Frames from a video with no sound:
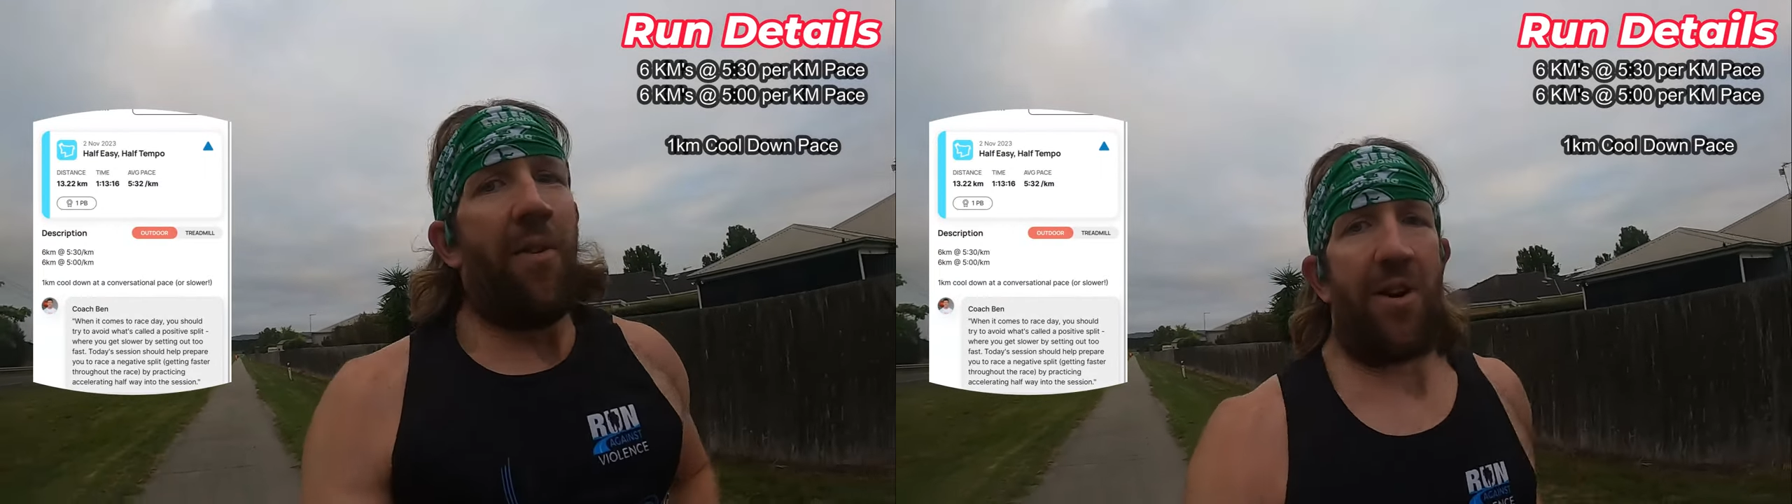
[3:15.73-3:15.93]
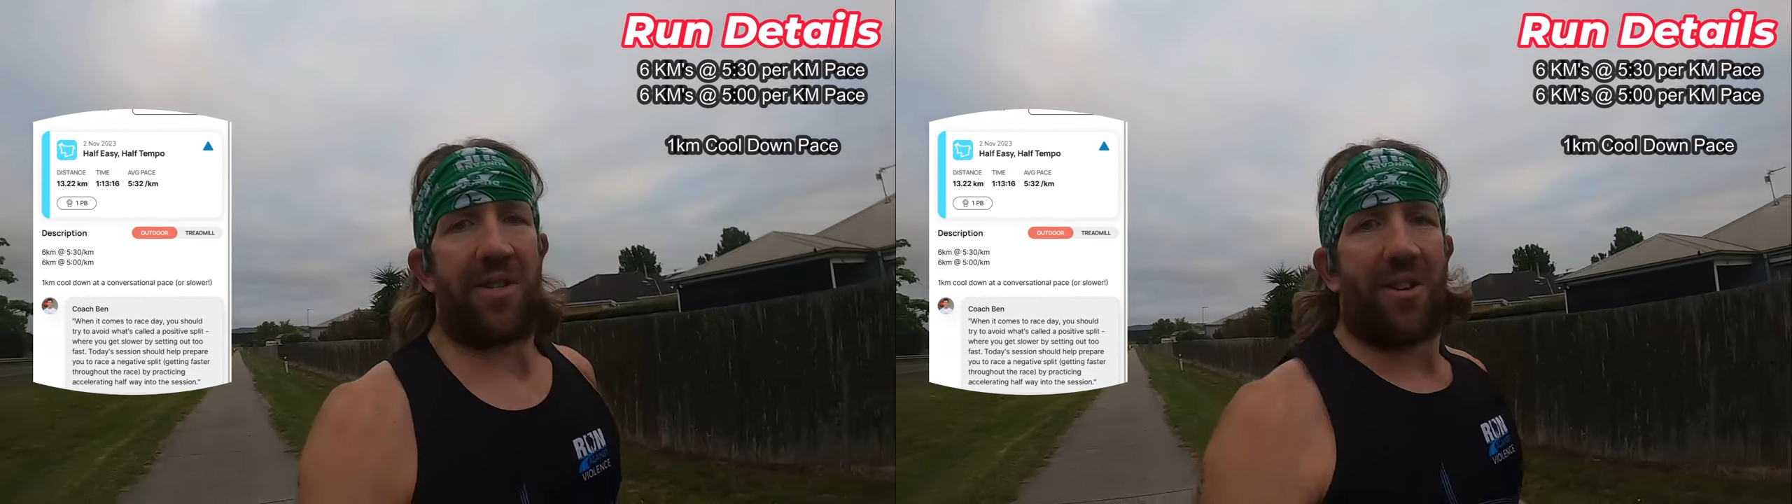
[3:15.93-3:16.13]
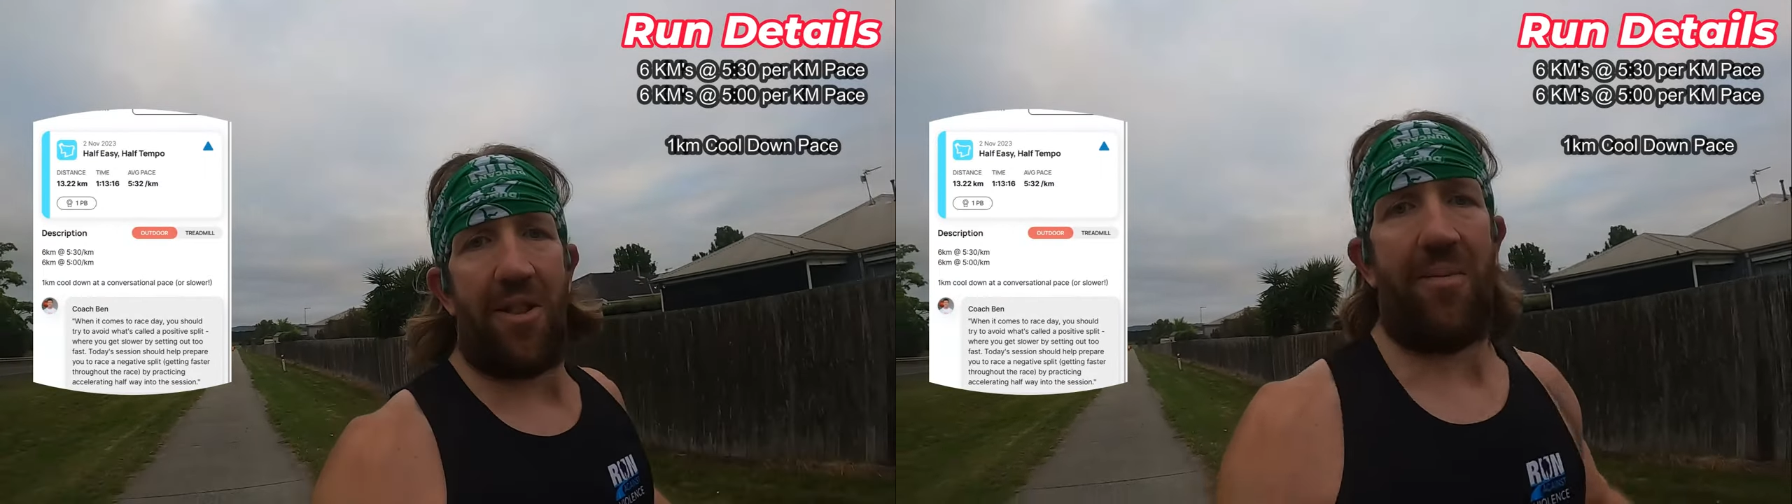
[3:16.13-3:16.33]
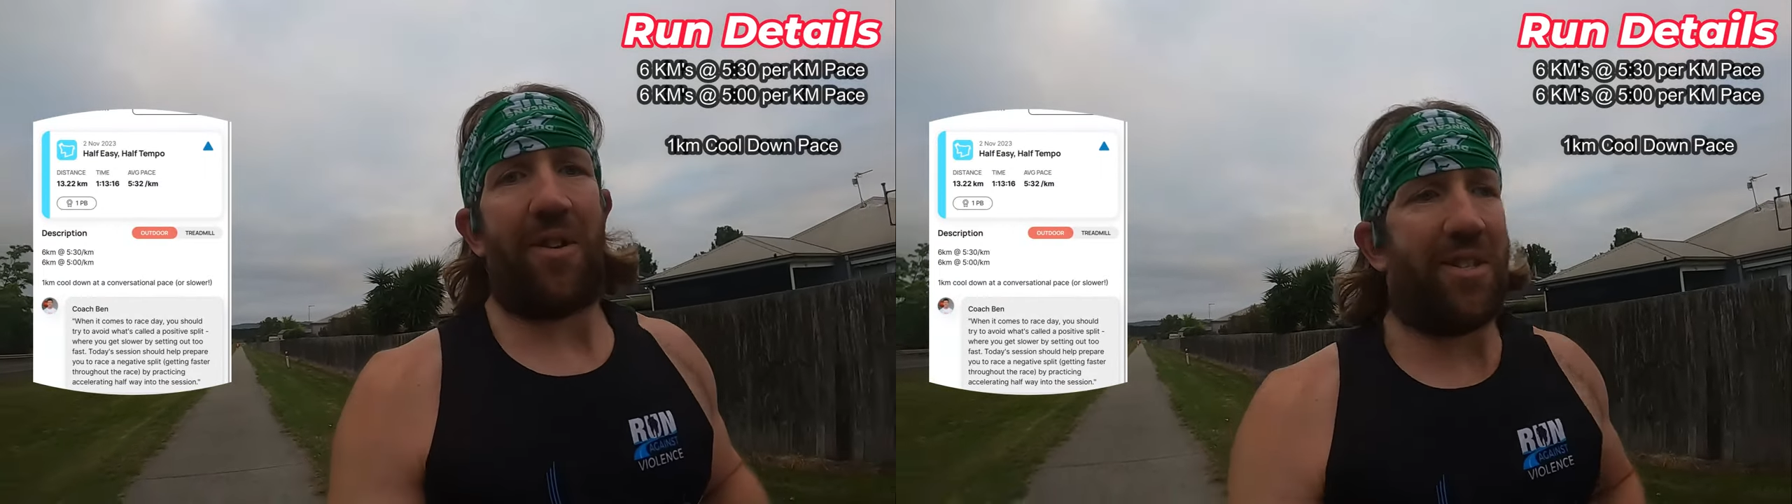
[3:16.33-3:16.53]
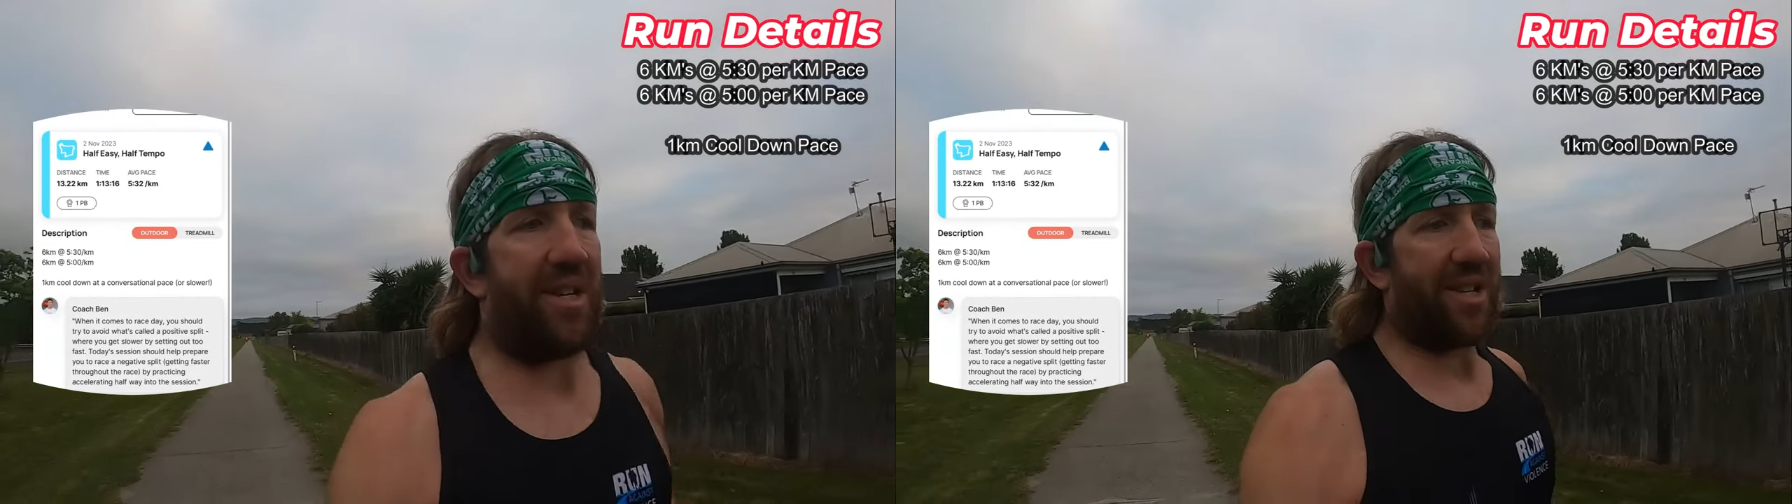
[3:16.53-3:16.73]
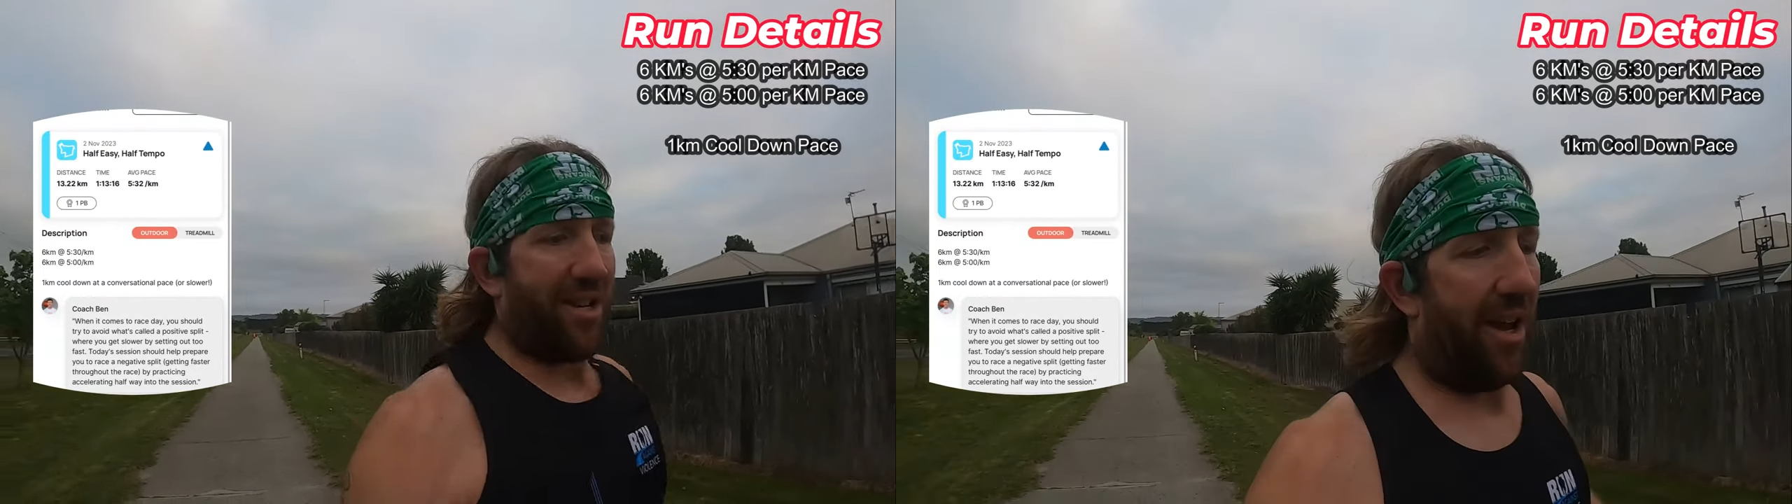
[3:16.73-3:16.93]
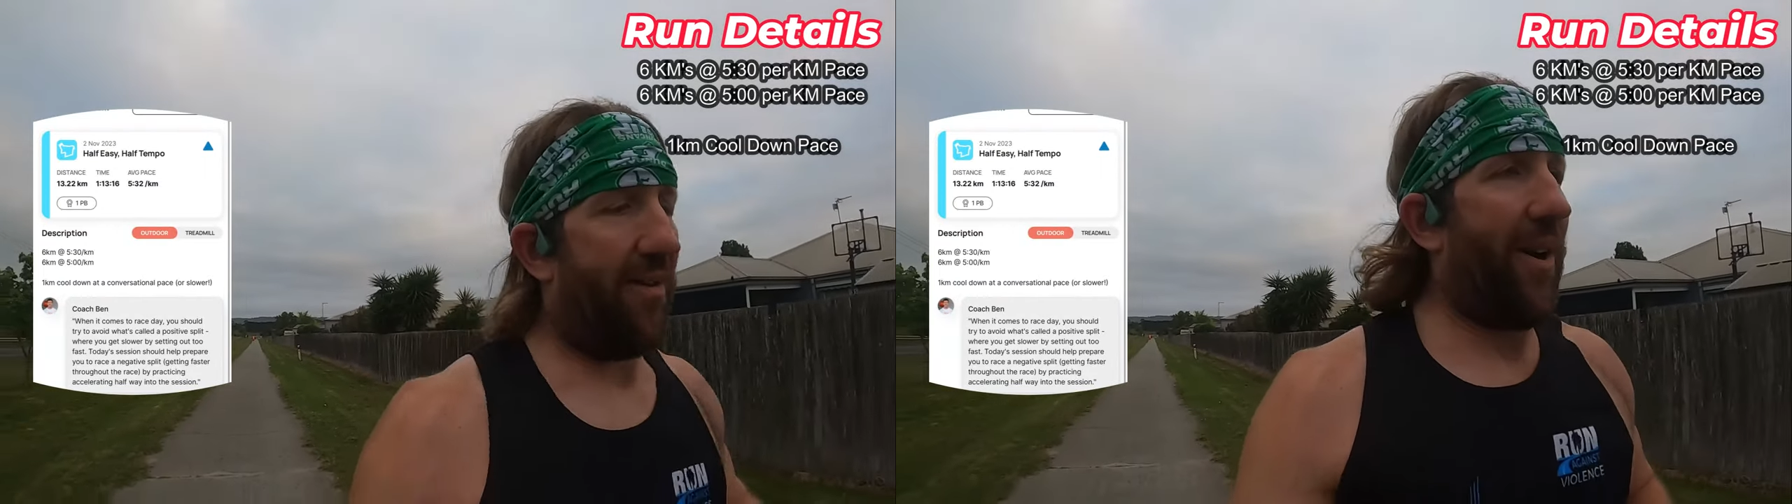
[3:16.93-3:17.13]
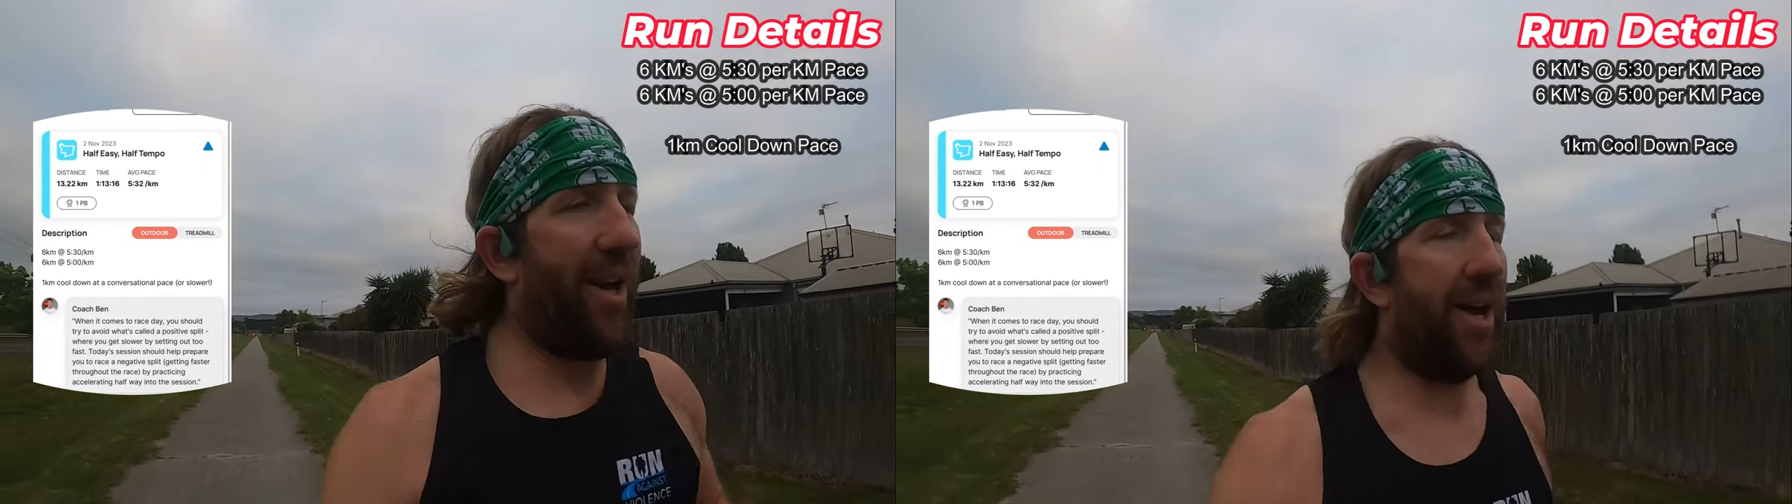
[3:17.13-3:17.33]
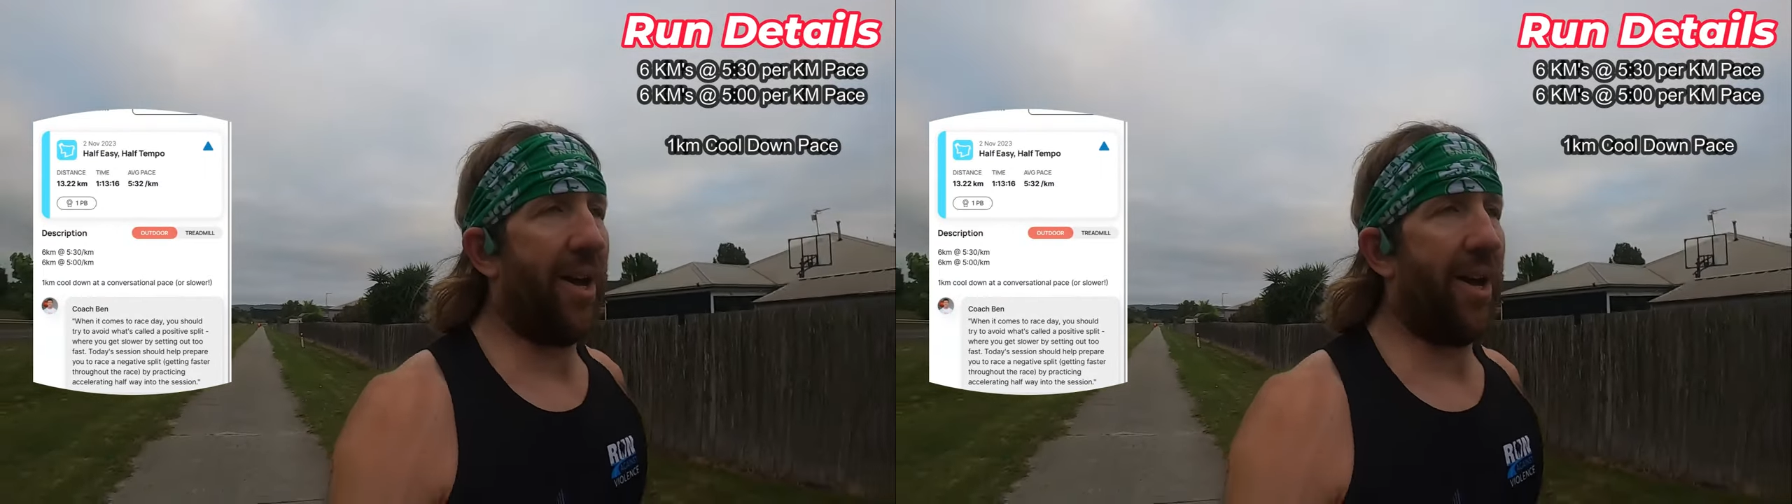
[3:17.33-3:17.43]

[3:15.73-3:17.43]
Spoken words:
first kilometer ticked over.